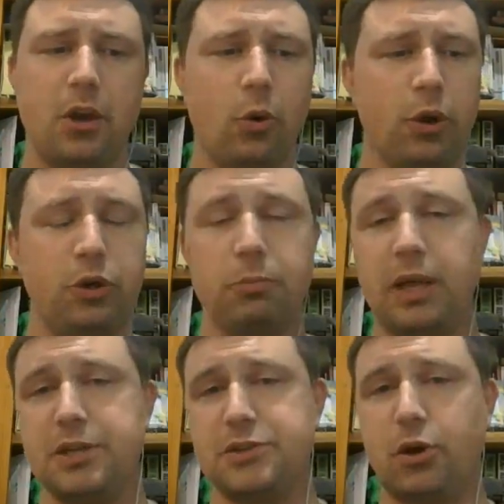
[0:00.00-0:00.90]
Or you could
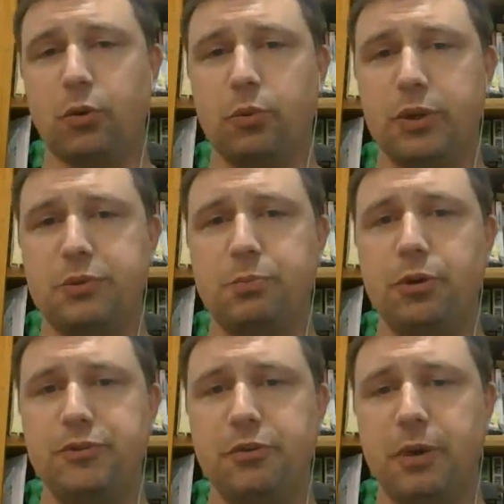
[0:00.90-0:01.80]
play assault, which
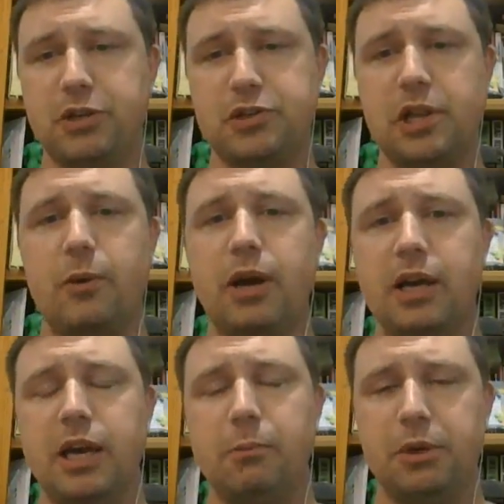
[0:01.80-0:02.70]
moves you much slower,
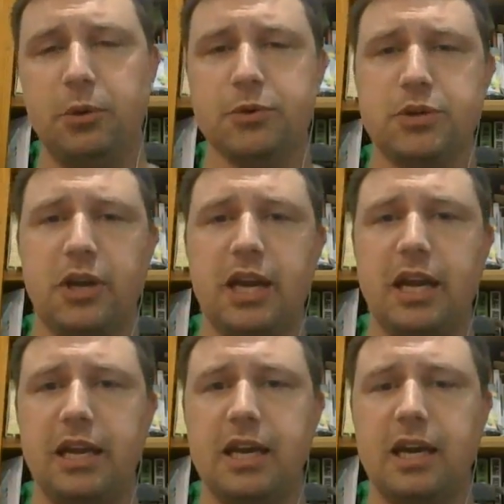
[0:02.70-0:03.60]
but you also get
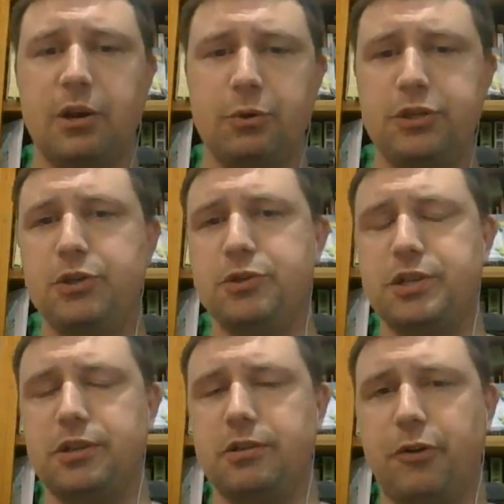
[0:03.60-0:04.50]
a
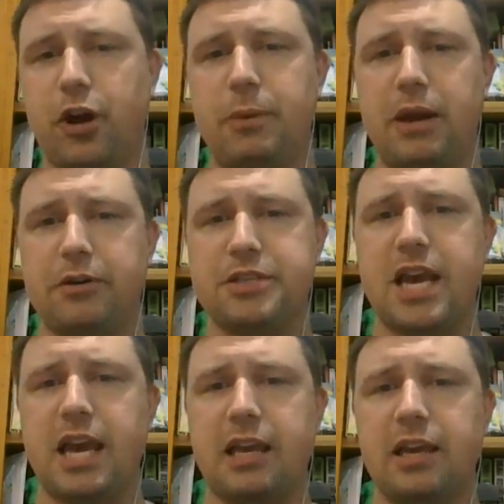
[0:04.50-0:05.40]
reduced firepower
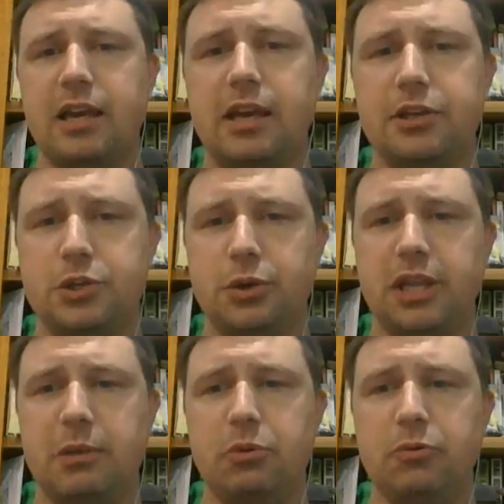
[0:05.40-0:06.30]
attack during
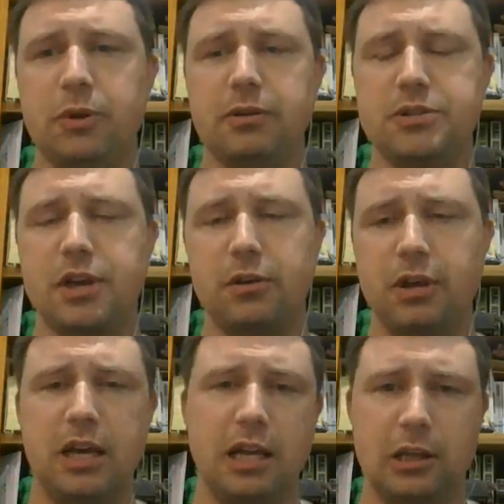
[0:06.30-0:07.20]
that movement. So
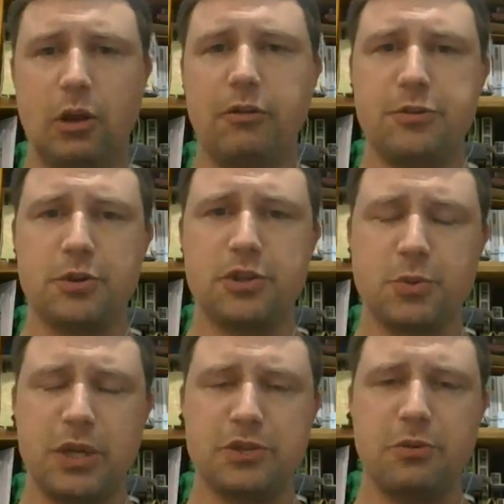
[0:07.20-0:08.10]
a lot of sort of
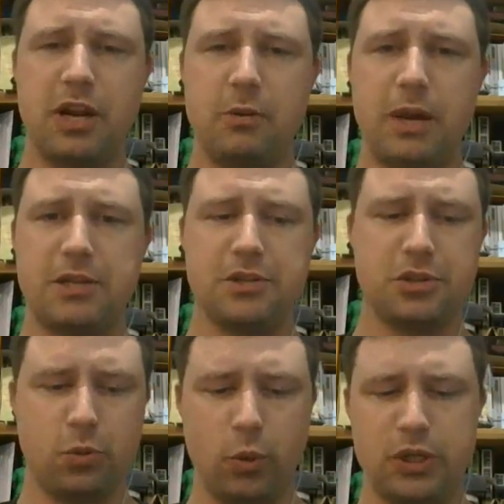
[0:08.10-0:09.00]
swings and roundabouts as
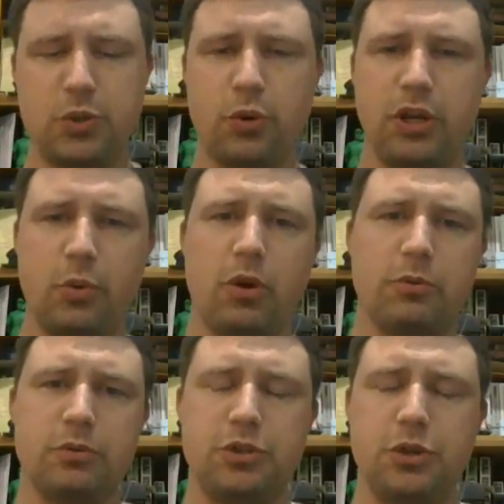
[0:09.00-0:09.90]
to which order you want
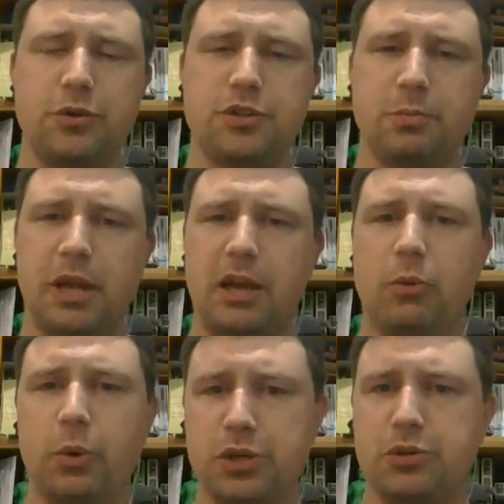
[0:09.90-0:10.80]
to choose to play on
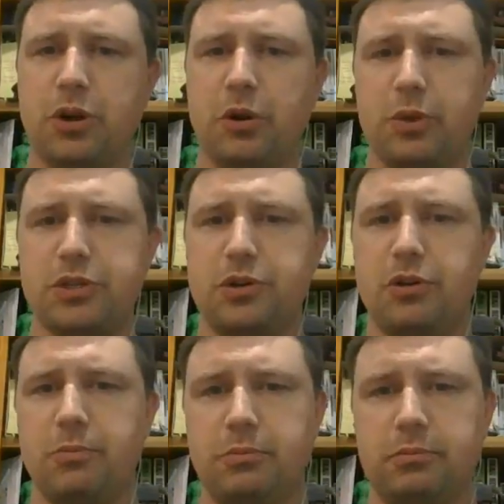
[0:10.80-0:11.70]
which drone at which time.